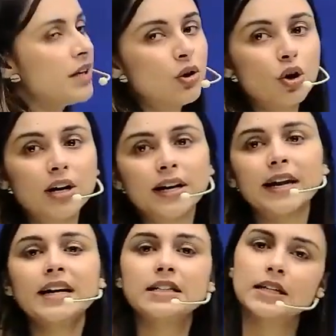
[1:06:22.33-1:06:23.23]
your
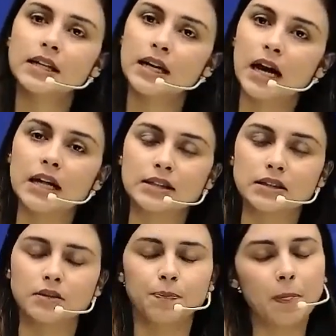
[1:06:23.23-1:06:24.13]
correct
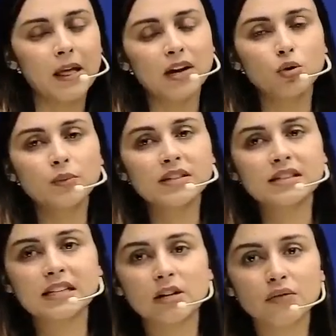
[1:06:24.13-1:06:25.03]
answer. I hope this
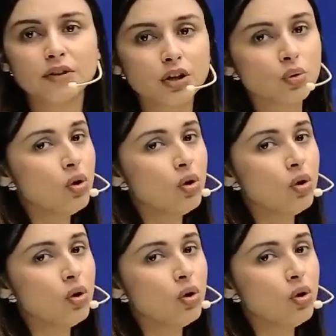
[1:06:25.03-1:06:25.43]
is clear with you.